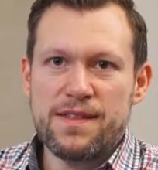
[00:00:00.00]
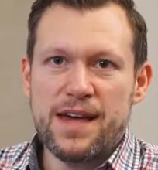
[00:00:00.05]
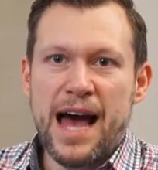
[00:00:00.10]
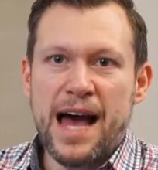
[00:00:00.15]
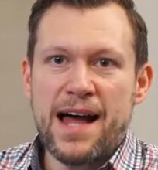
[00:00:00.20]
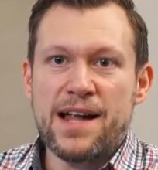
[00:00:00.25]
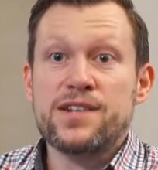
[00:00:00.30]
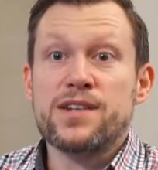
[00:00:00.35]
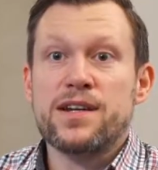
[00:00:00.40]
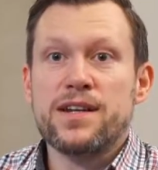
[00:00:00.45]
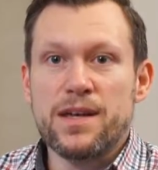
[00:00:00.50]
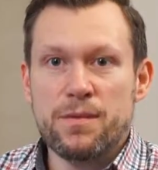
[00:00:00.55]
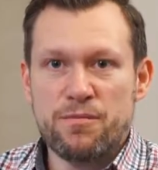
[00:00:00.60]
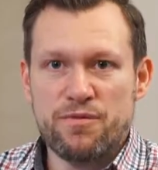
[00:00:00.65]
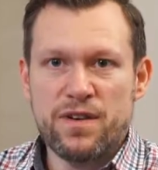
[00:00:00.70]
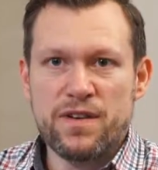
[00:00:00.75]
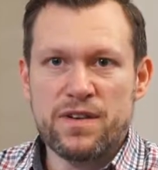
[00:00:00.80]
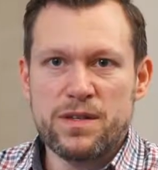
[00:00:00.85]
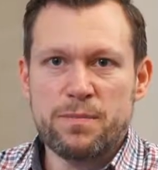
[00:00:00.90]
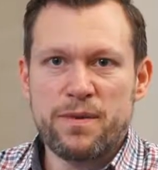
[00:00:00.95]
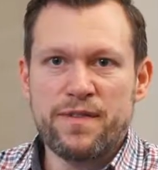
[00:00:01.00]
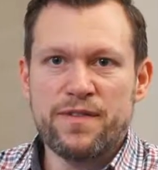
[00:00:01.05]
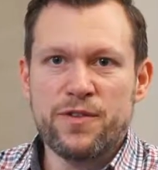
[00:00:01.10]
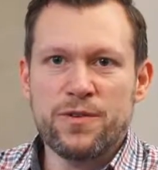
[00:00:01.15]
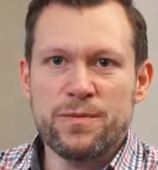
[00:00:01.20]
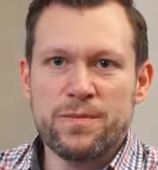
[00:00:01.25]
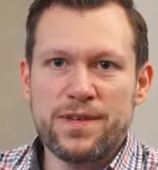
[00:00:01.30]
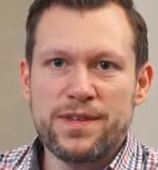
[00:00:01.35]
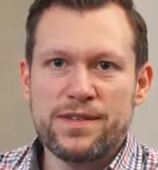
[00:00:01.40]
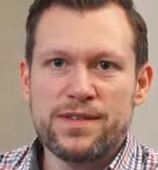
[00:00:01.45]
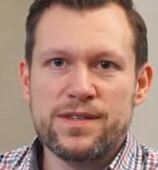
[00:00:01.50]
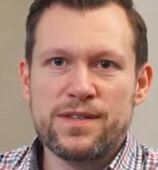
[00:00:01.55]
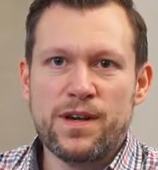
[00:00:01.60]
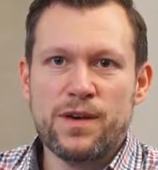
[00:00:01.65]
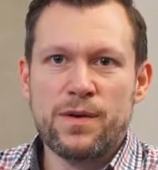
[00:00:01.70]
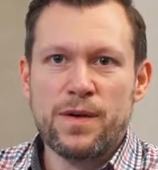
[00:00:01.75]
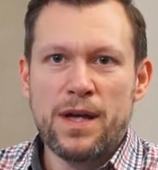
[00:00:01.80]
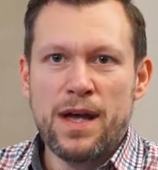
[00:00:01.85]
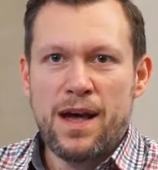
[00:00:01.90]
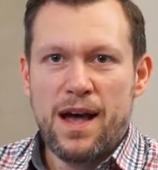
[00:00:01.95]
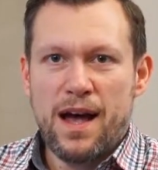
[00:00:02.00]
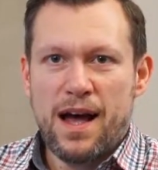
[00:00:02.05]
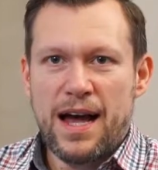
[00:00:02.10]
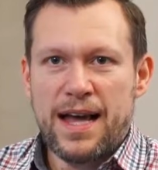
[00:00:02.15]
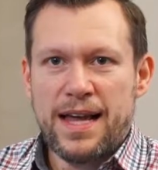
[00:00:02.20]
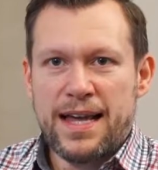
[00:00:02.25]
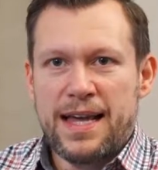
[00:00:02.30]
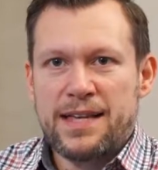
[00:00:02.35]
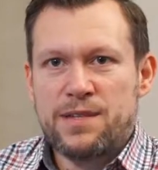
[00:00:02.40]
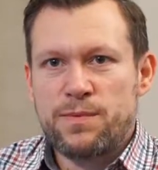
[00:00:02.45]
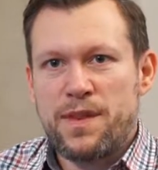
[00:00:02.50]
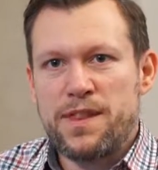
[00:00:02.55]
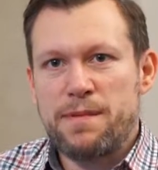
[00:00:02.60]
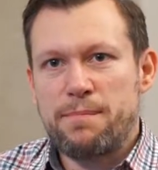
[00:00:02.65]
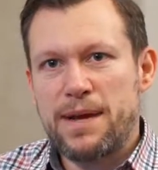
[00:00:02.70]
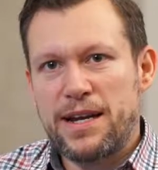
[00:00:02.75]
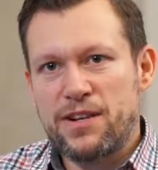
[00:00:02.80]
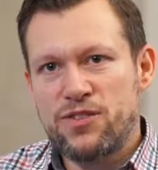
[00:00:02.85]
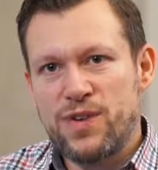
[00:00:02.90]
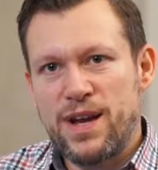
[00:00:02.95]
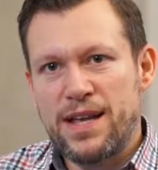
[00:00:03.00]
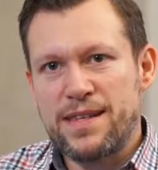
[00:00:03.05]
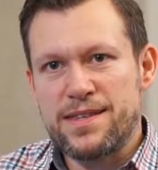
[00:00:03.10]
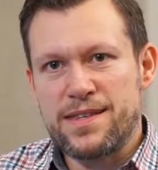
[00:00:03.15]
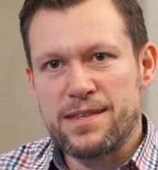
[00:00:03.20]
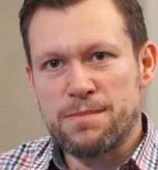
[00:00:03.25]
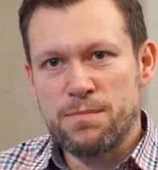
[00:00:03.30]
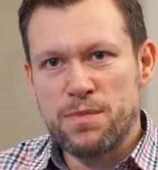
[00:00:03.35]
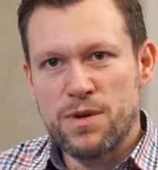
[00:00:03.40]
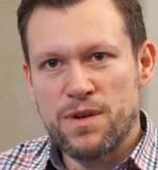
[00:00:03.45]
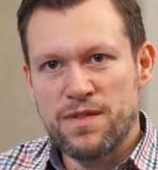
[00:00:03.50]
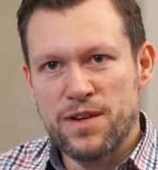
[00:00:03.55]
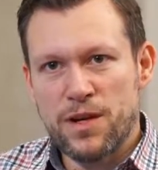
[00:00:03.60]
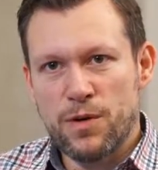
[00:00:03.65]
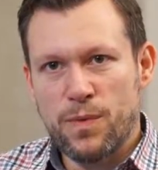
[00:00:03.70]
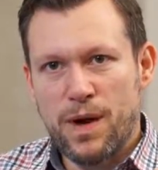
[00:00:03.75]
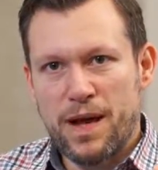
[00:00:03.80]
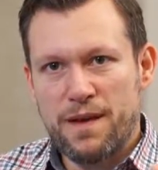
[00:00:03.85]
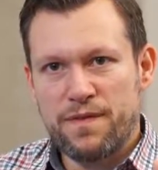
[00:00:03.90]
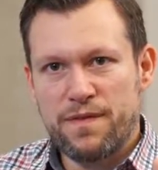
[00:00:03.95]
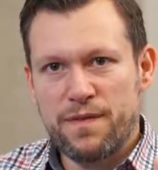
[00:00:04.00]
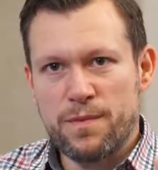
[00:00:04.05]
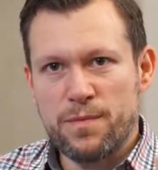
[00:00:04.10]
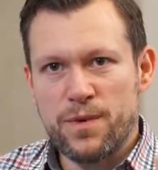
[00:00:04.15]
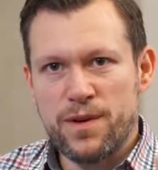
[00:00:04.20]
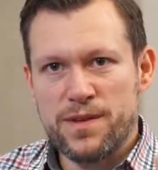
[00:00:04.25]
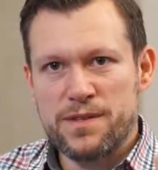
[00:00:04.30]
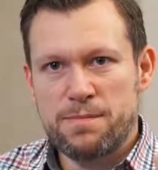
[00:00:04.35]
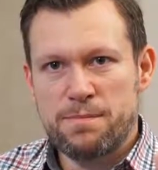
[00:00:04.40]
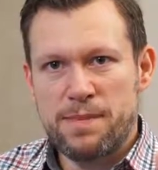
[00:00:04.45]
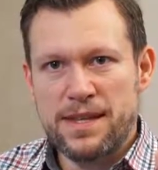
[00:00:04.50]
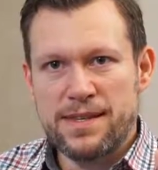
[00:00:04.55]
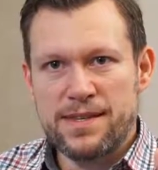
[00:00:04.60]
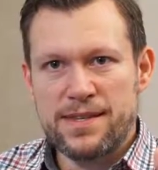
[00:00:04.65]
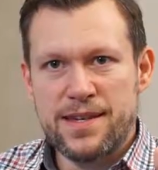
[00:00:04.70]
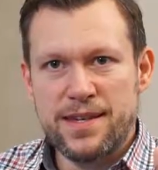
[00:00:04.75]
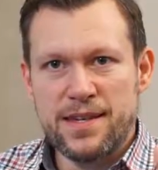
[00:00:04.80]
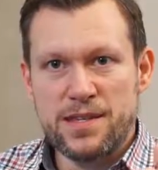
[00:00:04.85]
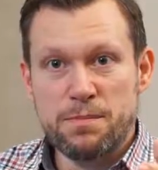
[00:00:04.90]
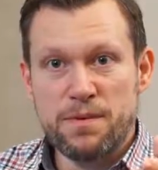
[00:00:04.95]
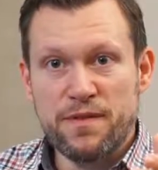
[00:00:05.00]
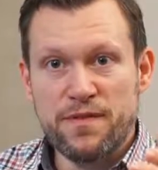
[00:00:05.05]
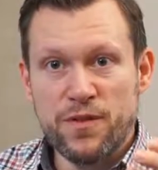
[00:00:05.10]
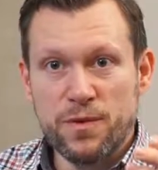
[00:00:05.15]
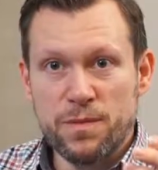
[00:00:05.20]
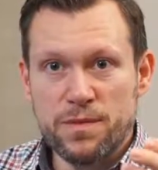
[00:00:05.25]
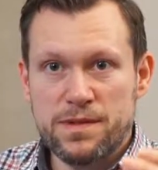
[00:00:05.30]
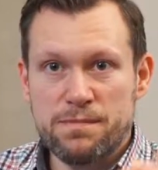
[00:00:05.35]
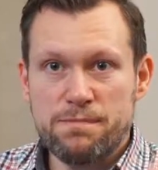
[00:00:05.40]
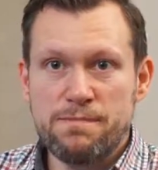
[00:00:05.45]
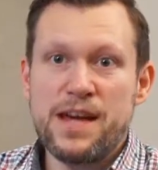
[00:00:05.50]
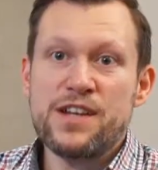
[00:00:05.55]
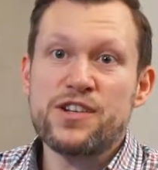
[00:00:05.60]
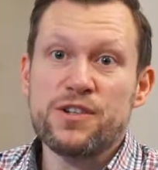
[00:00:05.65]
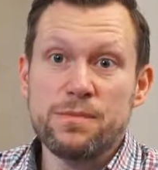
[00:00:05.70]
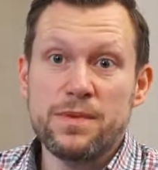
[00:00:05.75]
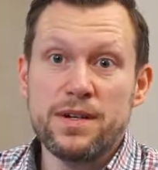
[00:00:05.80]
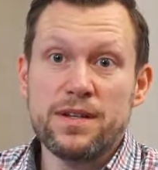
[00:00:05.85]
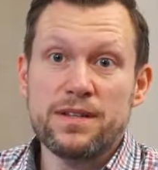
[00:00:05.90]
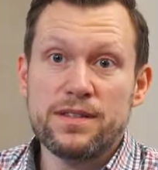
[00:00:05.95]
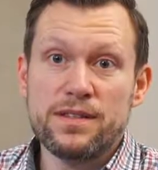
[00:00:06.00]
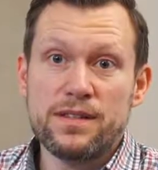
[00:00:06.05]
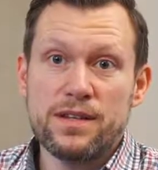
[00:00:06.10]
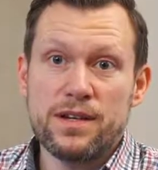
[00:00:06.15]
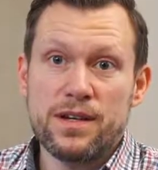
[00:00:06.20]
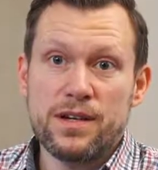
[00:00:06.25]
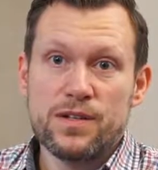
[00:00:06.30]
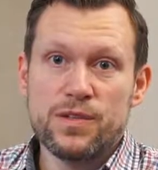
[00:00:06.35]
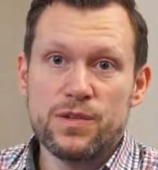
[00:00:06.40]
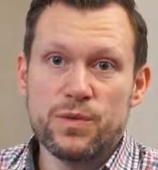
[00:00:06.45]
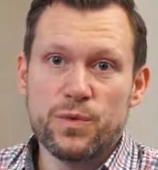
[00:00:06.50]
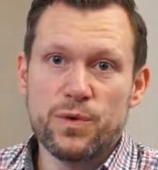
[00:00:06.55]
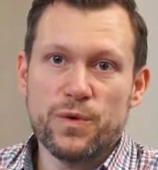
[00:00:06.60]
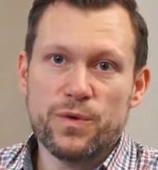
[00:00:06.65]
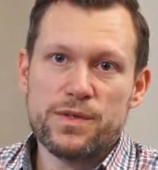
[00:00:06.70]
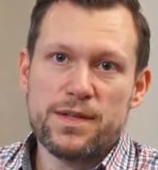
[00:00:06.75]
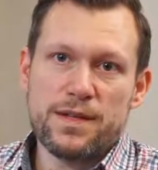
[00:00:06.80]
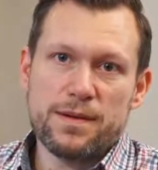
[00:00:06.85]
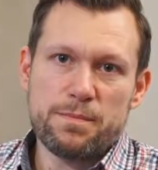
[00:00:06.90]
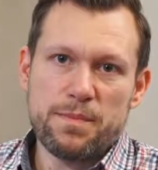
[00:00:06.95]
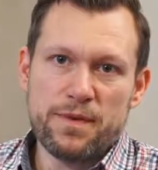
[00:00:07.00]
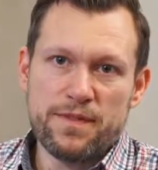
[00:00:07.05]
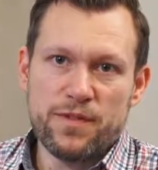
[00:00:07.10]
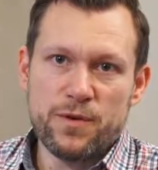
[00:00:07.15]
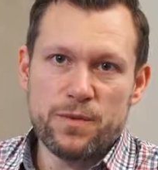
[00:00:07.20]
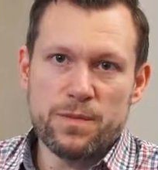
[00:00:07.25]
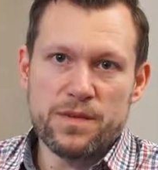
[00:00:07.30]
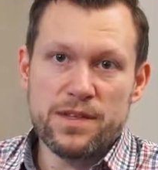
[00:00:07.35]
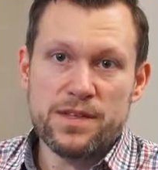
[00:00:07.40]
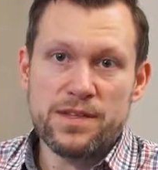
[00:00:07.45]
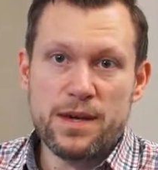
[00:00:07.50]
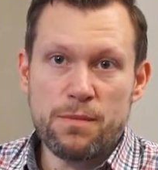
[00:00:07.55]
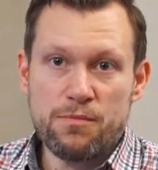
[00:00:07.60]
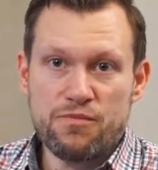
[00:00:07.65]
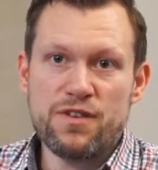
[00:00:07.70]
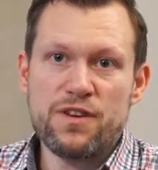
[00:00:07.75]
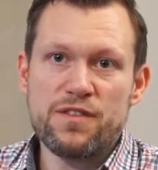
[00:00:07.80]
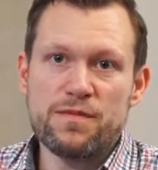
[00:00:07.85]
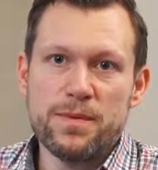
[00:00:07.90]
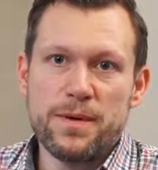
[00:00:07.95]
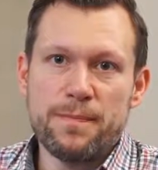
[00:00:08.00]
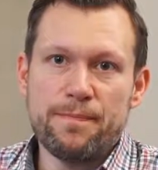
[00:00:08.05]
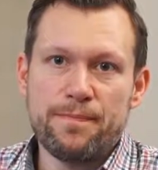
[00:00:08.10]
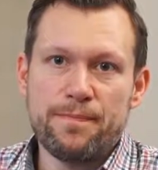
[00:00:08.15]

that actually improves performance. So I guess one of the big trends is moving away from what's been seen as performance measurement towards performance improvement.